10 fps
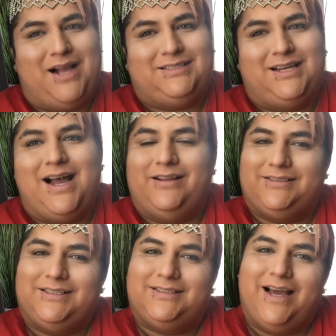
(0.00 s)
to
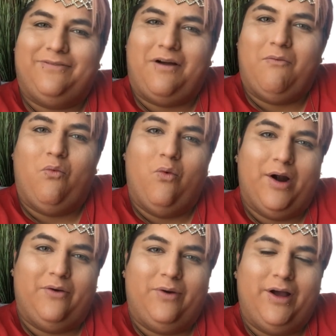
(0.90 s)
Alex's Life
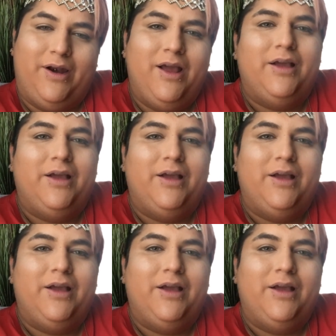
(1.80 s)
101.